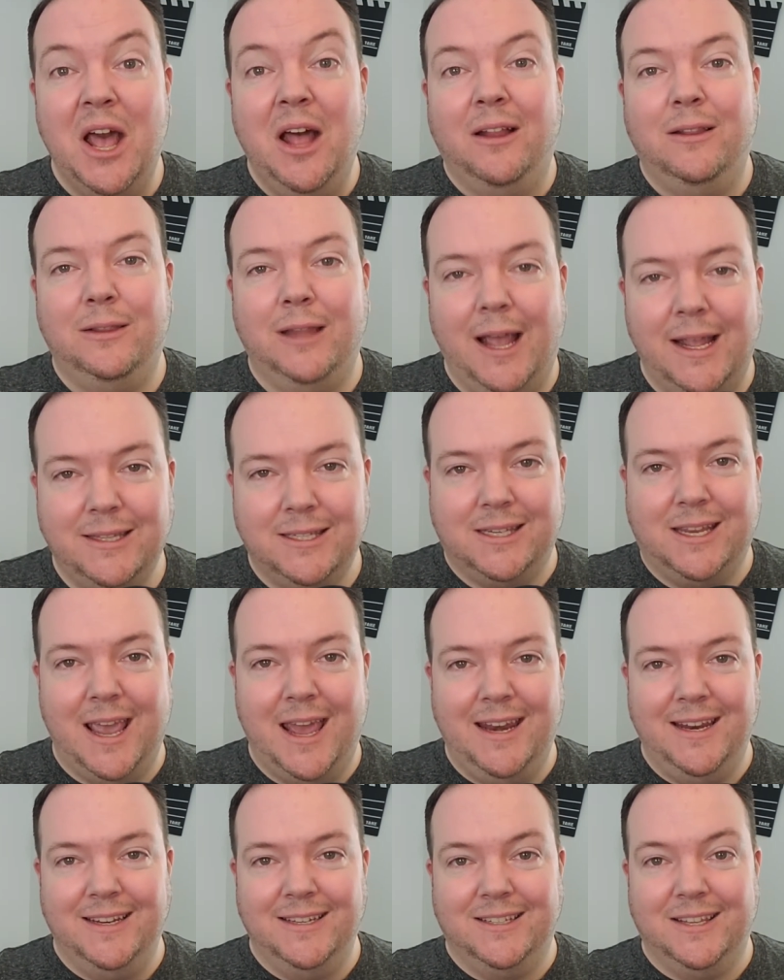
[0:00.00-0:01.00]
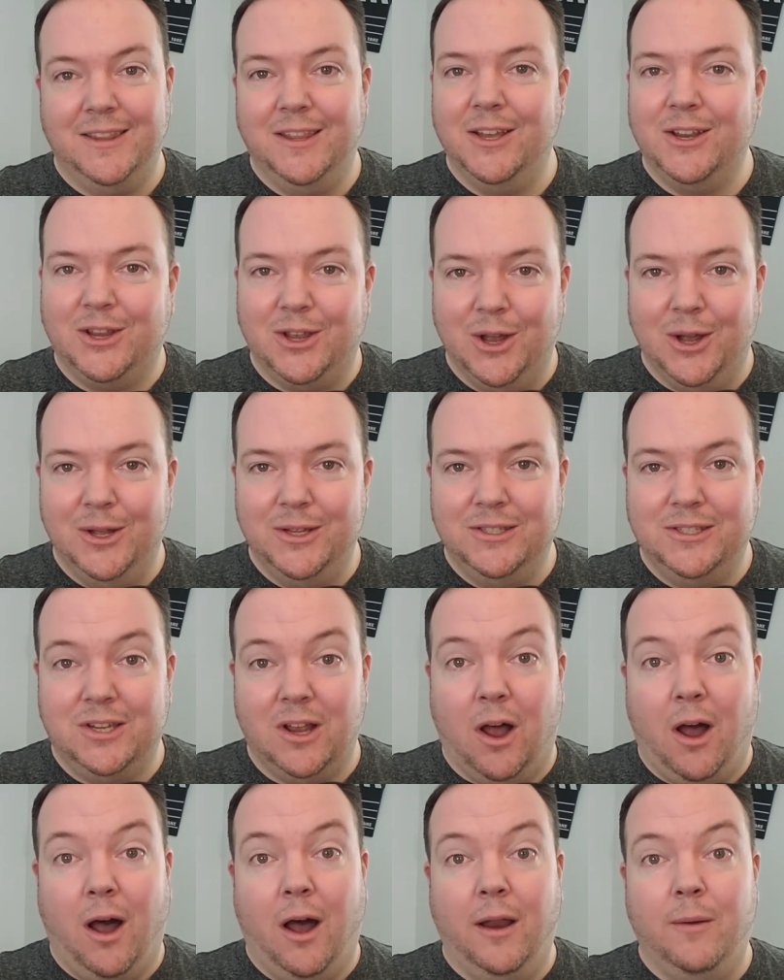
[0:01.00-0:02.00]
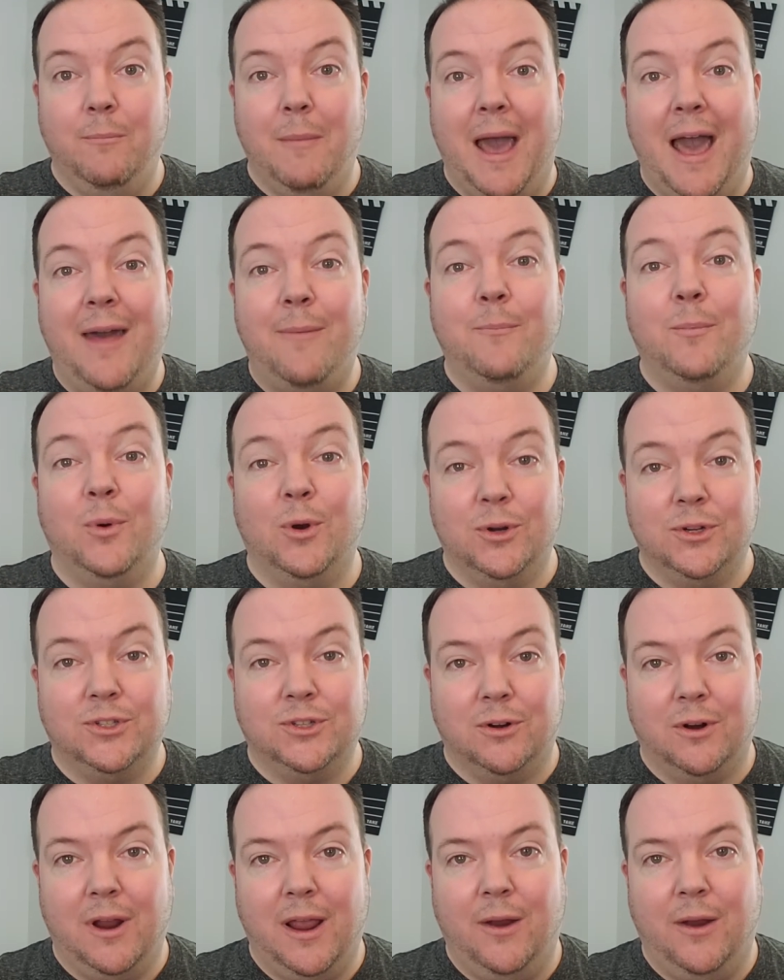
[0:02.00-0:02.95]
Let's get into the goods on Matt Mercer